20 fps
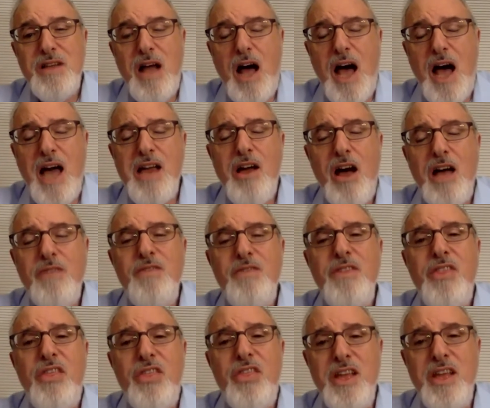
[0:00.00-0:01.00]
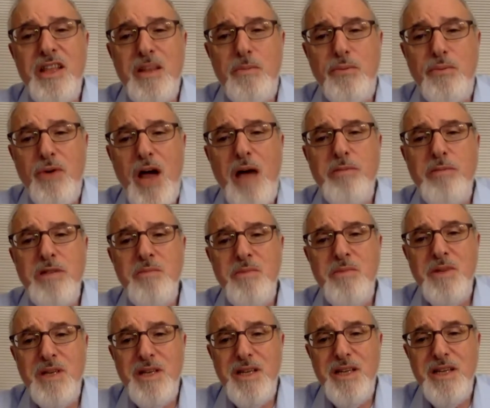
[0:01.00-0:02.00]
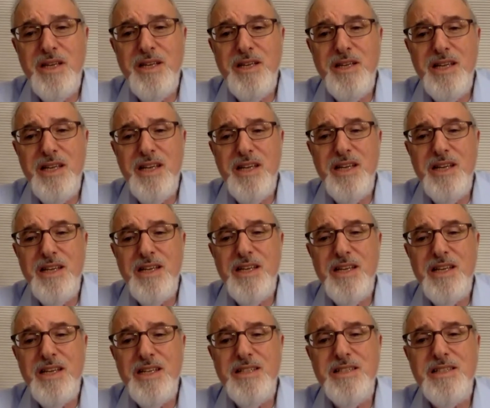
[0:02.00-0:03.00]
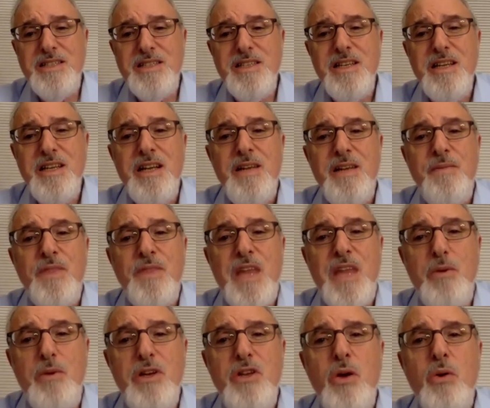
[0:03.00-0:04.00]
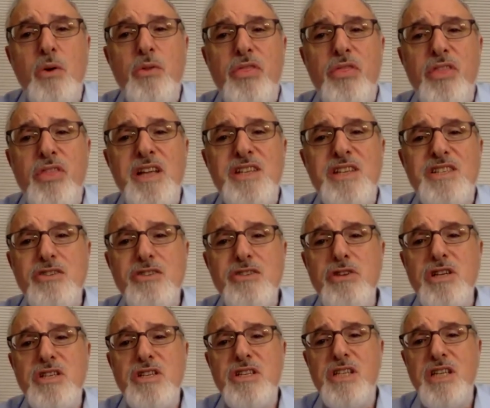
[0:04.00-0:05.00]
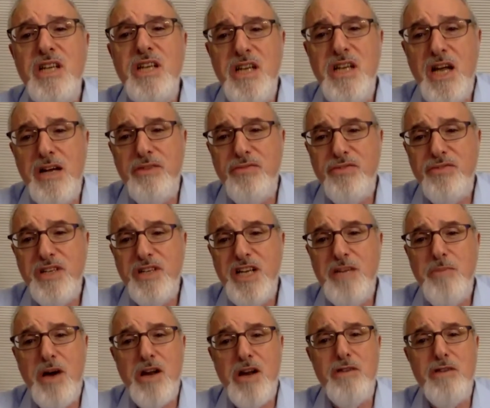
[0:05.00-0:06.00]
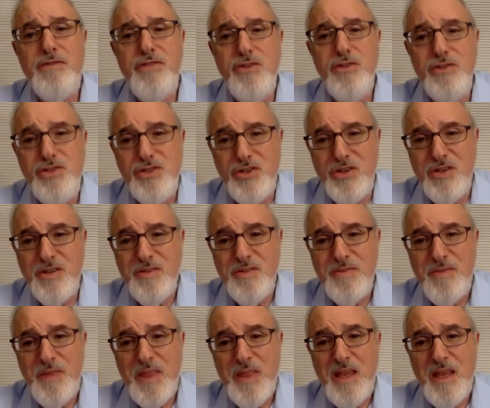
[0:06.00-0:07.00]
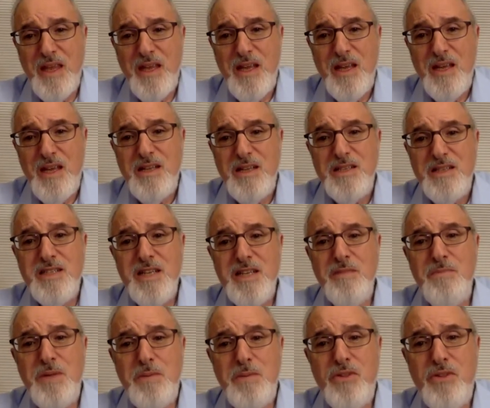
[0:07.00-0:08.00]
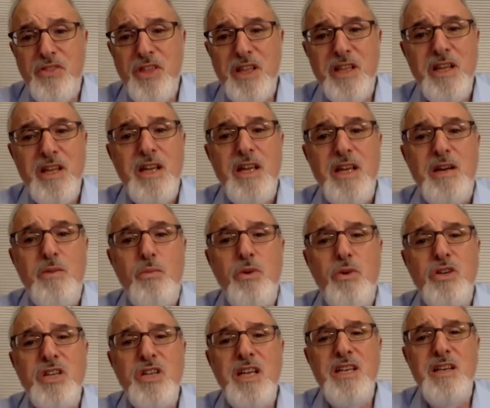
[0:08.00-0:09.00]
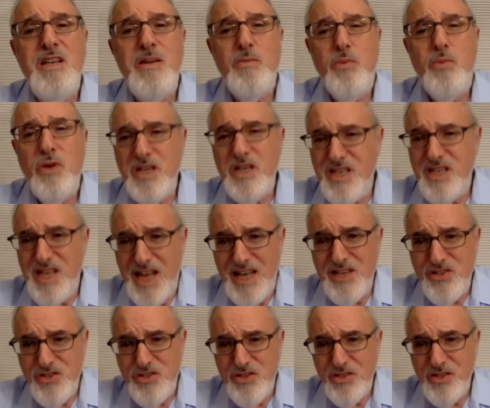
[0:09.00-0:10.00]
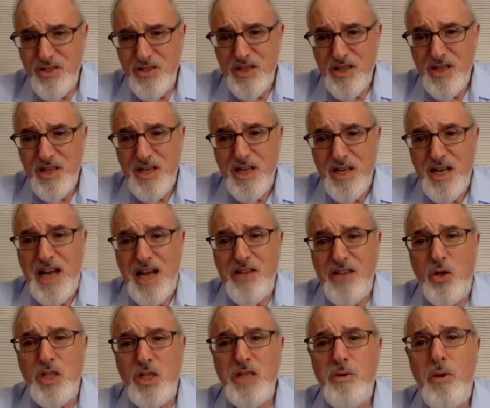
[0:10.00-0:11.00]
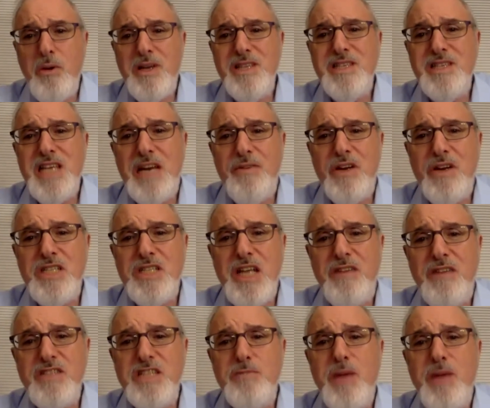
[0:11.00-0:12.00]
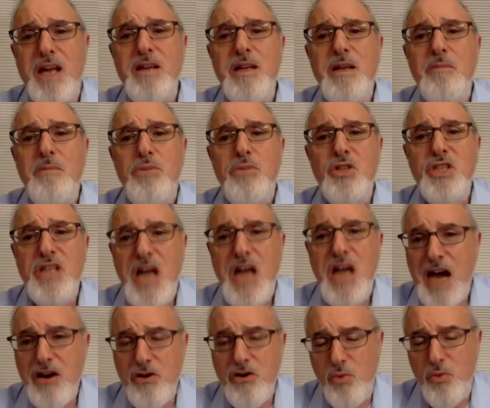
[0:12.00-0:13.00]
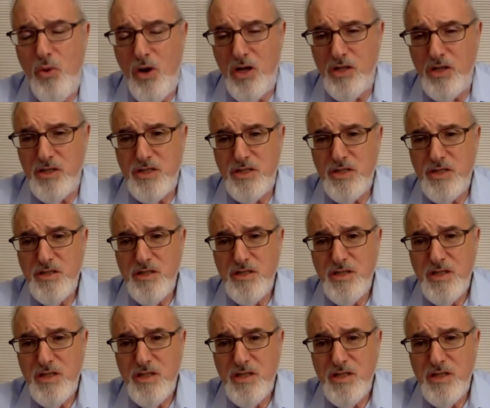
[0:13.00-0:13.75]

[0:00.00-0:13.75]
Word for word: I often think the problem is that we don't think seriously enough about our future. Some people think we're in, we're in danger, and the only way we could save ourselves is by building higher walls.